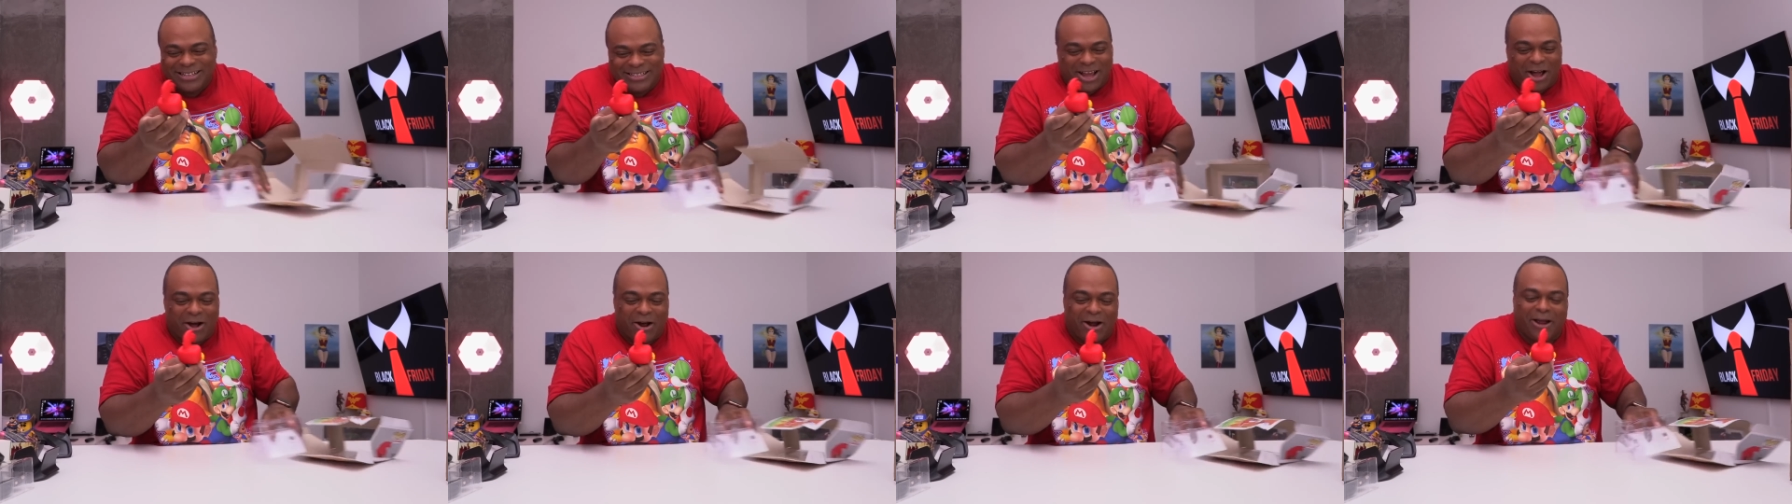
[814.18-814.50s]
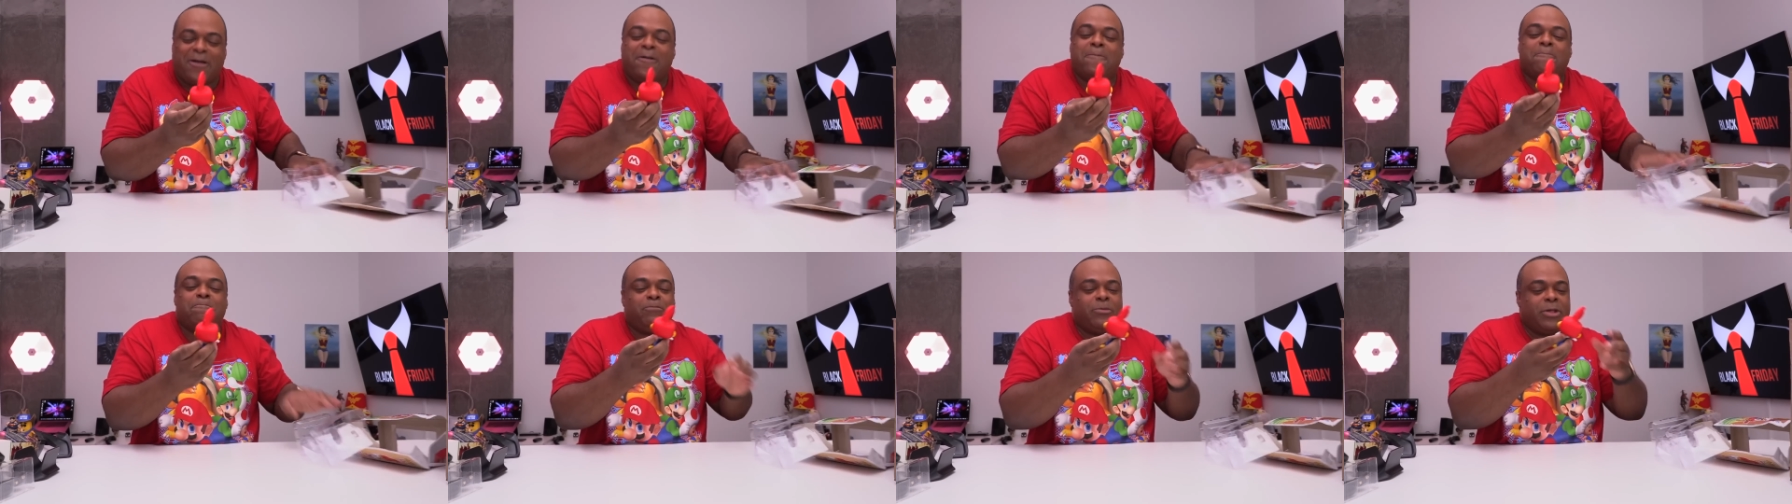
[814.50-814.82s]

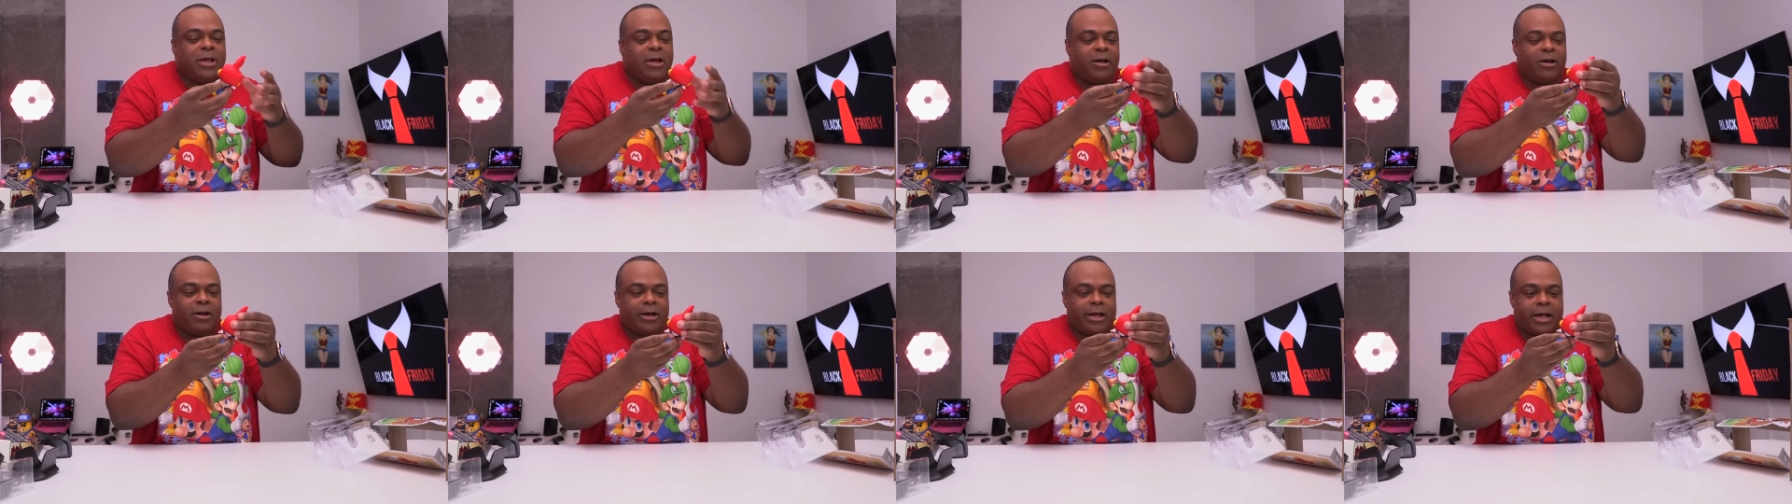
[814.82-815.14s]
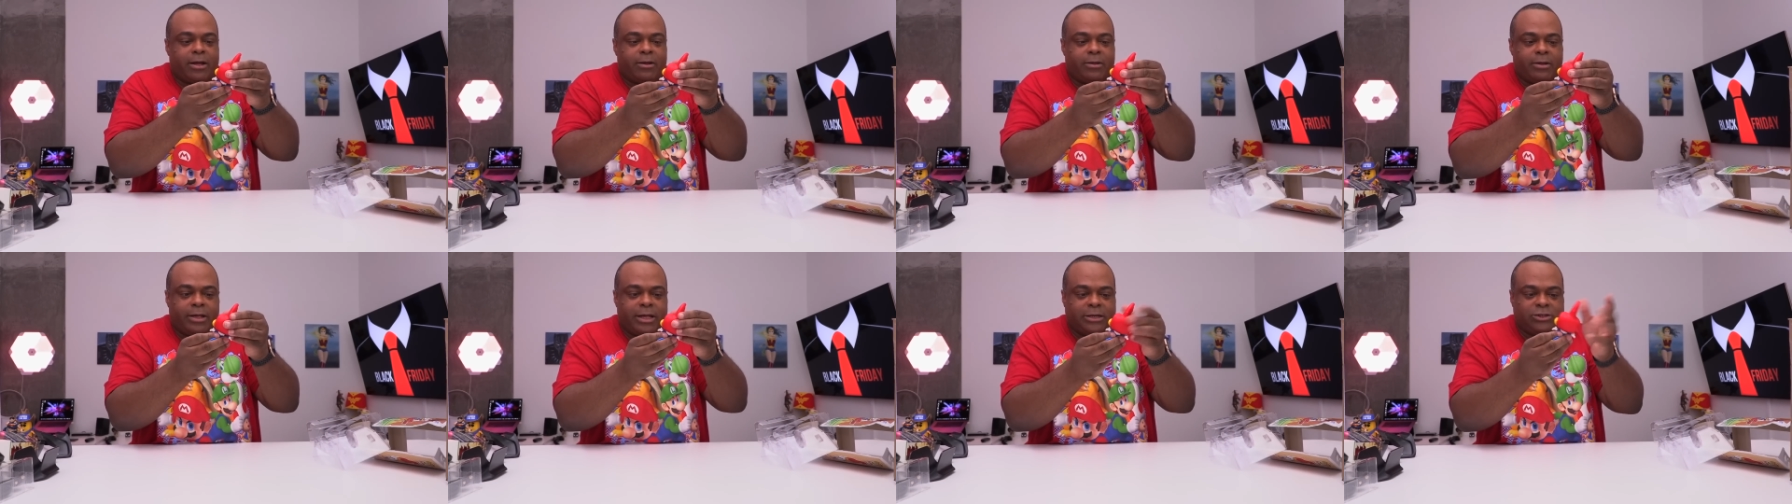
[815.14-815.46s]
sorry. Okay,
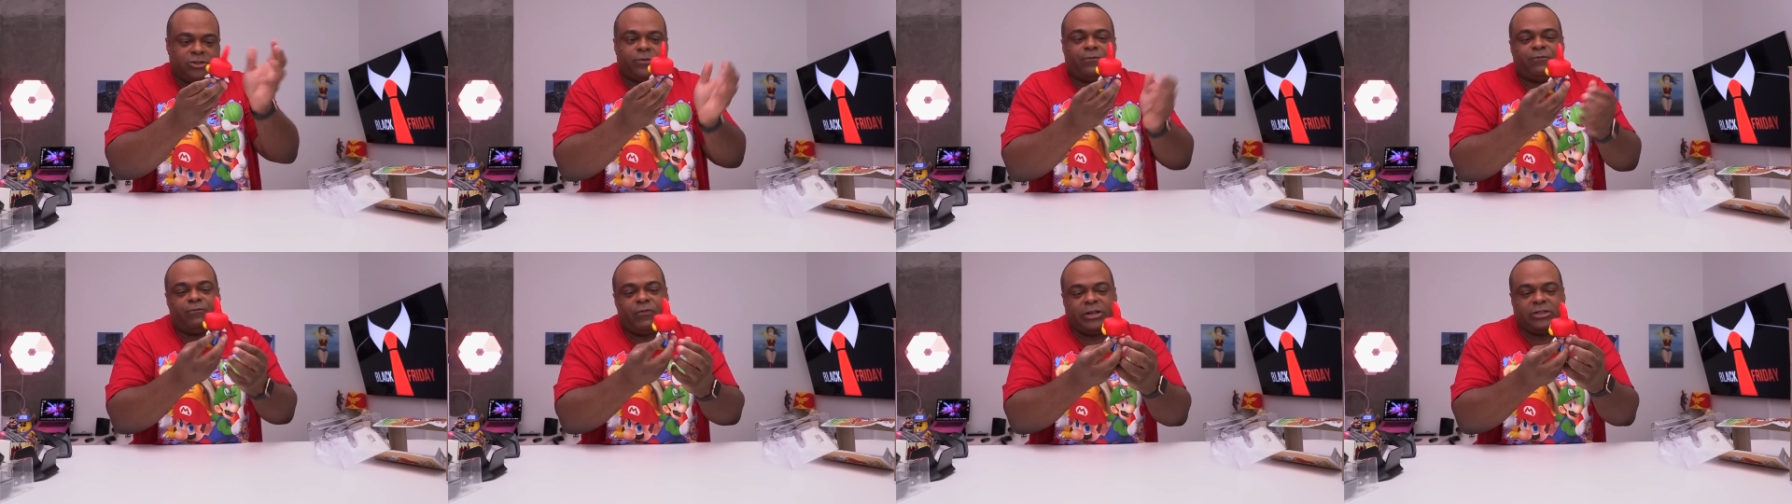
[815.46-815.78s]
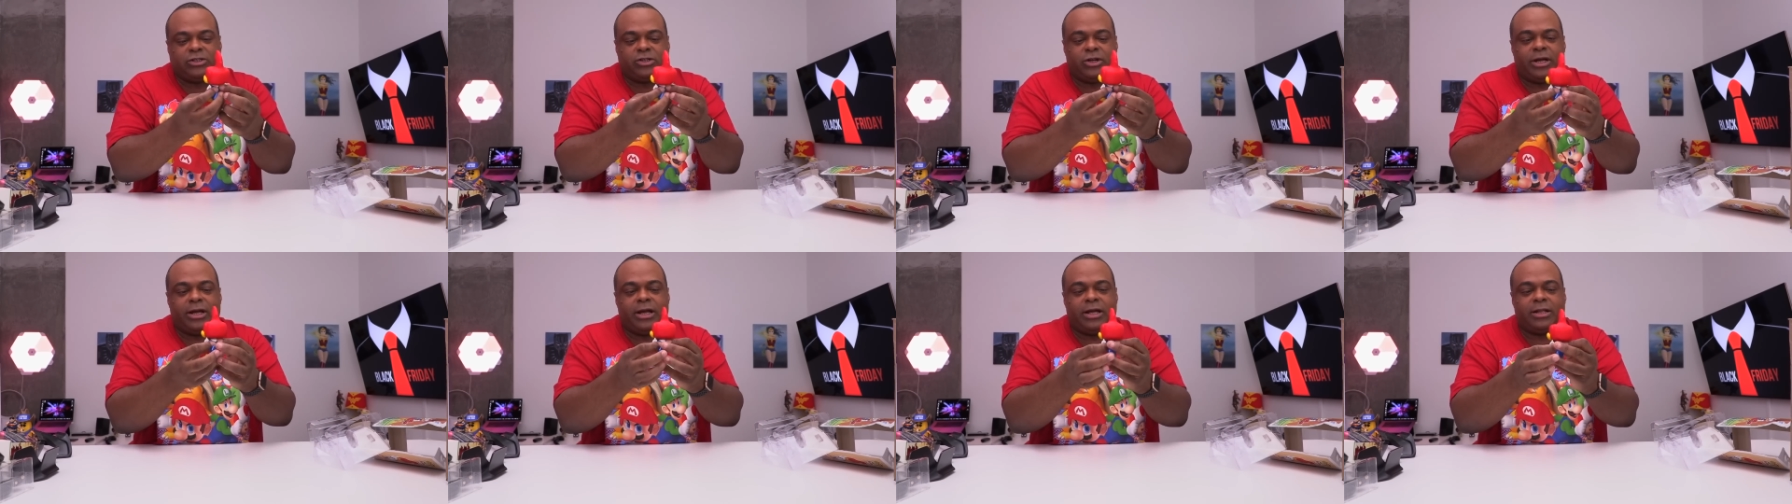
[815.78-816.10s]
get your fix
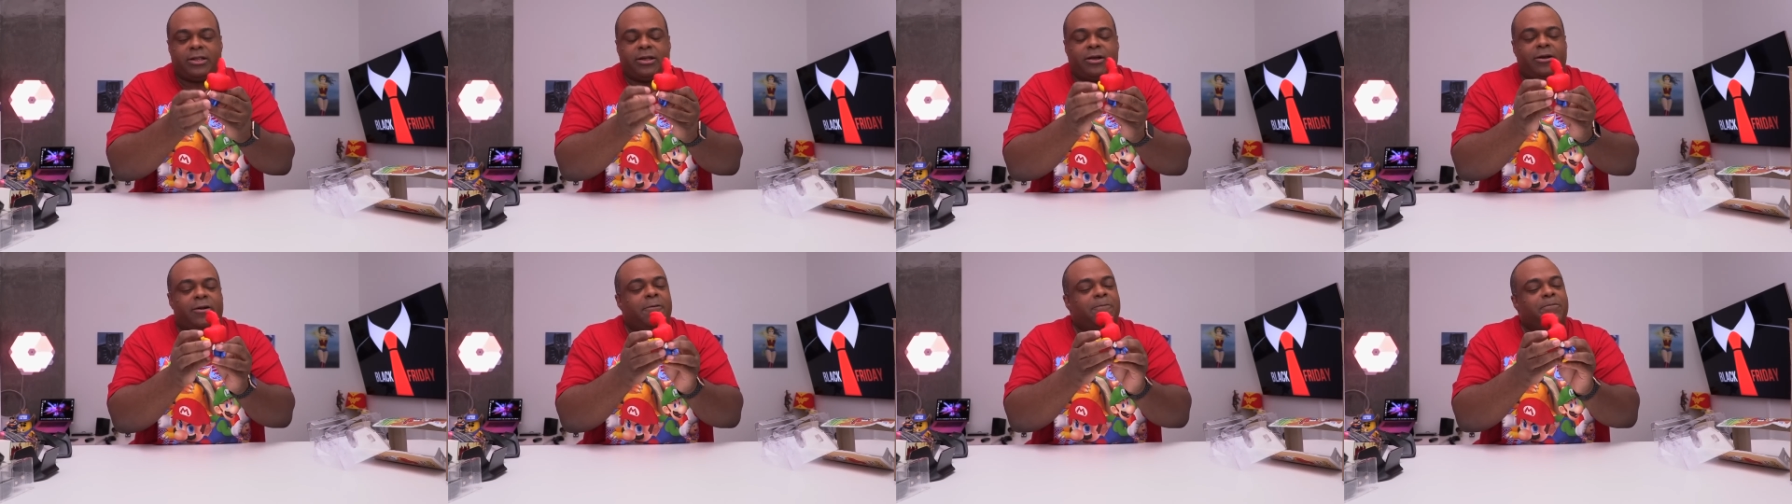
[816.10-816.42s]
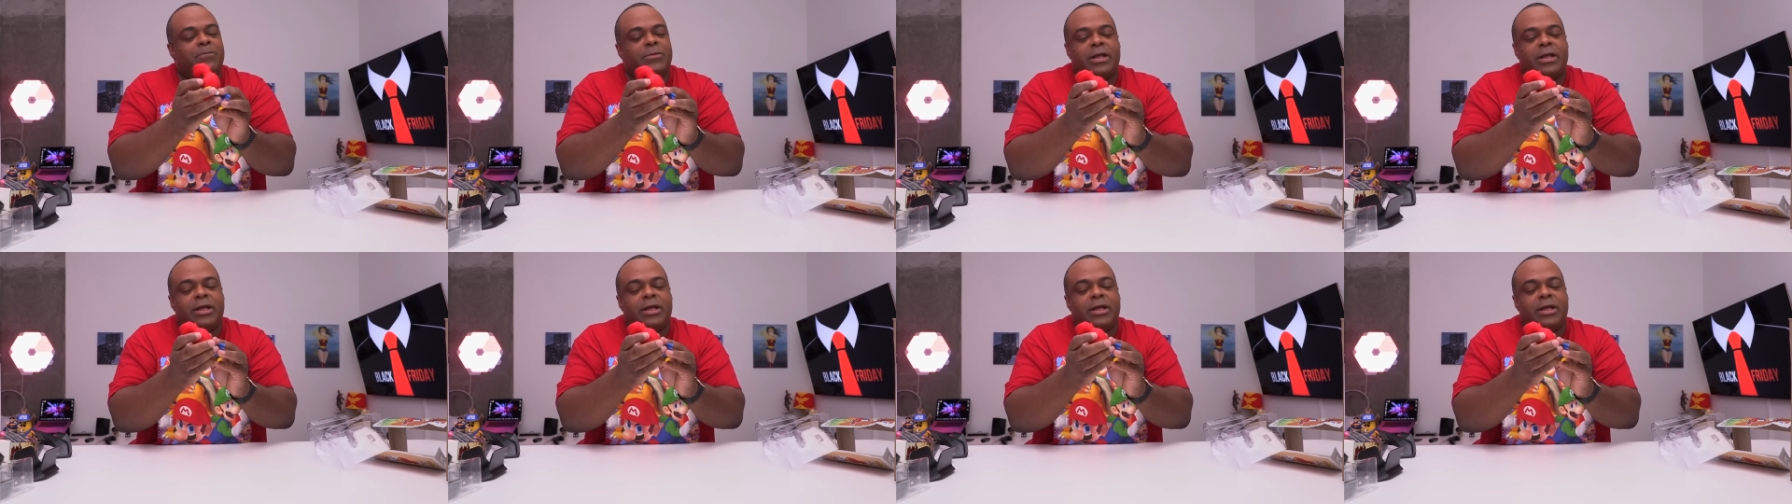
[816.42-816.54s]
your head there.